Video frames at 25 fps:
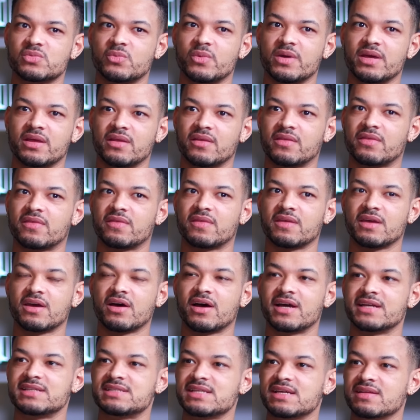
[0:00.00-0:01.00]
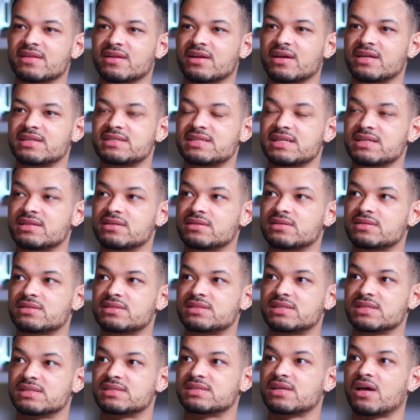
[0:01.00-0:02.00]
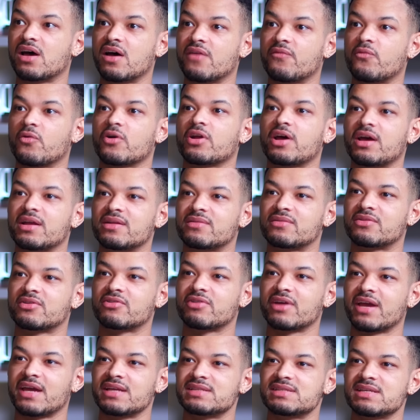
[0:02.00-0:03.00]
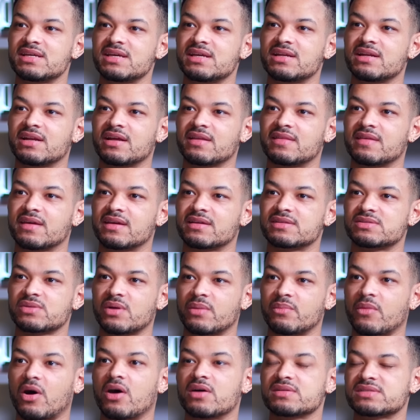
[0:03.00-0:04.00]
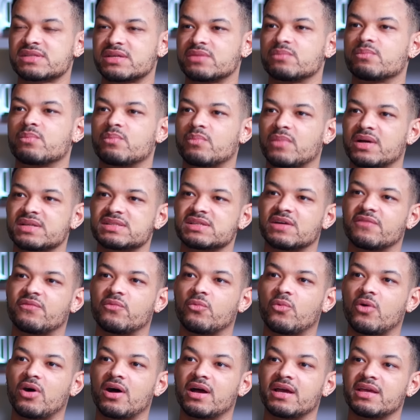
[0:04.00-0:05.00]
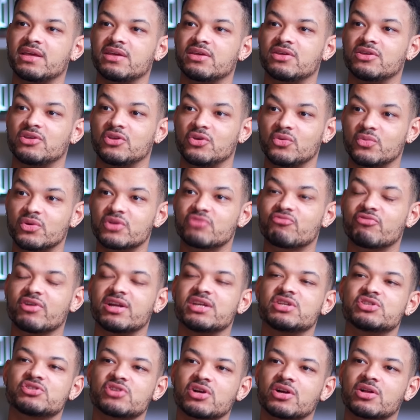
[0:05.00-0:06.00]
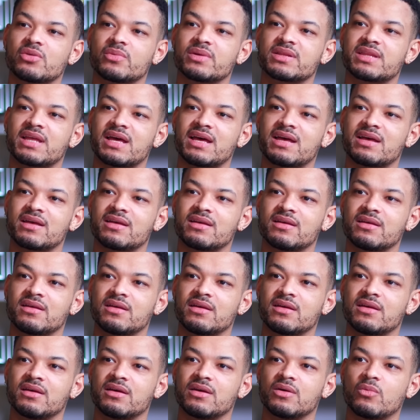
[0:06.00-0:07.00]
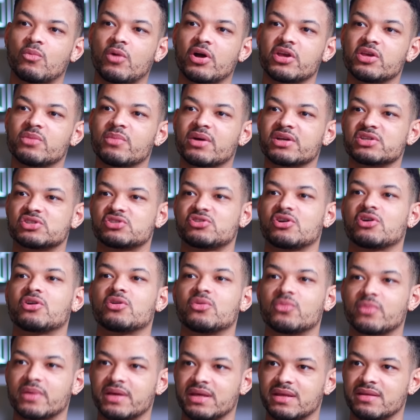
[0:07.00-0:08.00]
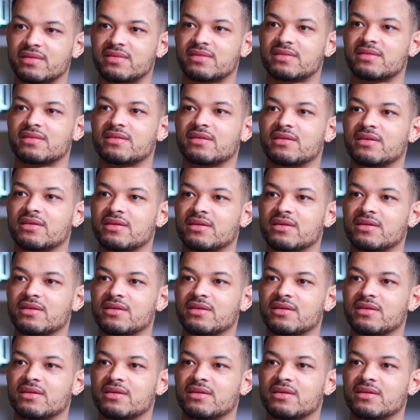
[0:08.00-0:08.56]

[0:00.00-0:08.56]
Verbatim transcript: with the idea that I didn't deserve what I'd created, and I think so. I'm asking myself why you would really struggle with that, why you might struggle with